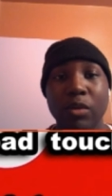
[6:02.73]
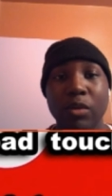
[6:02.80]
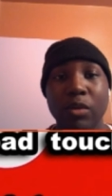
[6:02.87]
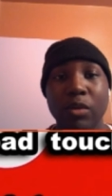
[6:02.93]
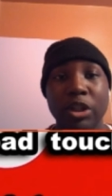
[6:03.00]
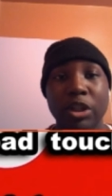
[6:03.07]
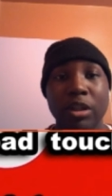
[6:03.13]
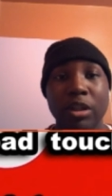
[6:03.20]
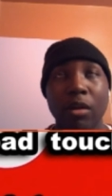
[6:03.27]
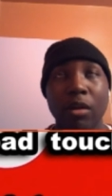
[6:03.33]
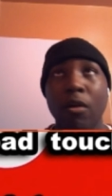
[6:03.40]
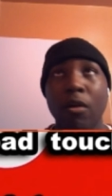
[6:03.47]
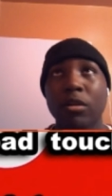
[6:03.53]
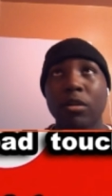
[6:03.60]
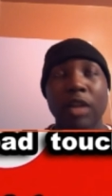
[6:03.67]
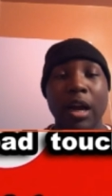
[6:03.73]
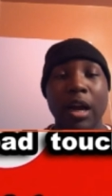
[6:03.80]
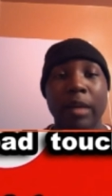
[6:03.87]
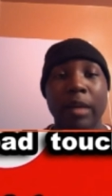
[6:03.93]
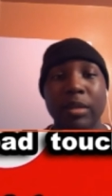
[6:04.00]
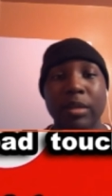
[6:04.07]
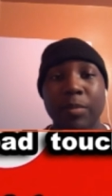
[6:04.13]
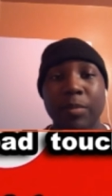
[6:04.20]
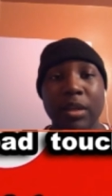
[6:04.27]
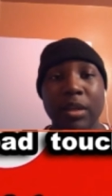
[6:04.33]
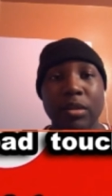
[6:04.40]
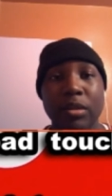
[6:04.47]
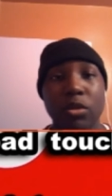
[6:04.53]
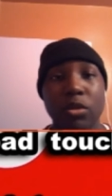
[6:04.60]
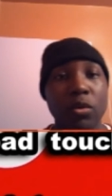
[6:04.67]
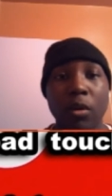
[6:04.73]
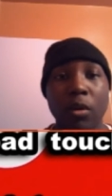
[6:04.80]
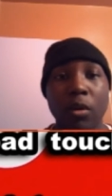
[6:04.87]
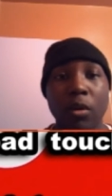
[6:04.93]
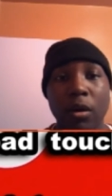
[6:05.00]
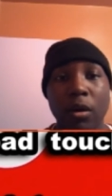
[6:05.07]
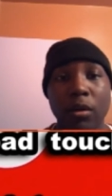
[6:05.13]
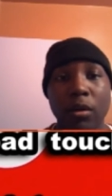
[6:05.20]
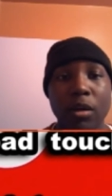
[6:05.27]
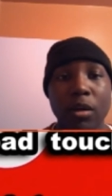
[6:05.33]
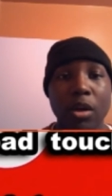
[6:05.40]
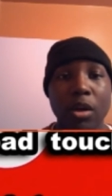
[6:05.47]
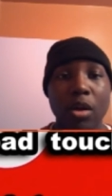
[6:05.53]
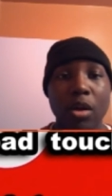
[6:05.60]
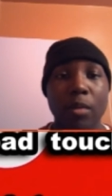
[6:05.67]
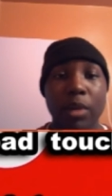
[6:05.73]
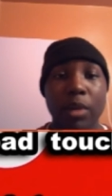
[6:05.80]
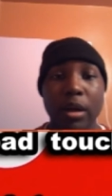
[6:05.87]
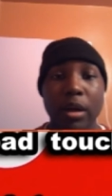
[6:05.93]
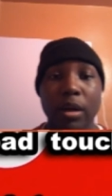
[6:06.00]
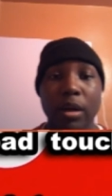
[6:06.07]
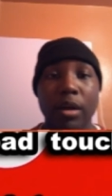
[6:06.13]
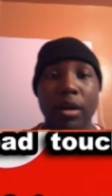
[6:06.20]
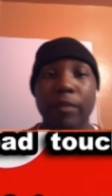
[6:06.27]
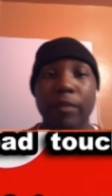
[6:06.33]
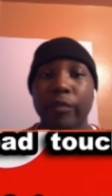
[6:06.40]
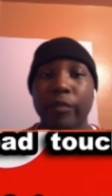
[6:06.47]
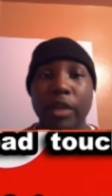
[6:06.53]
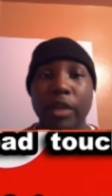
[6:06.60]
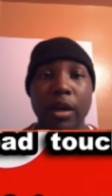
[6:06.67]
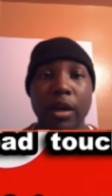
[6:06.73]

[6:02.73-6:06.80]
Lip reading: Luigi in a long time. It's been too long. But, yeah.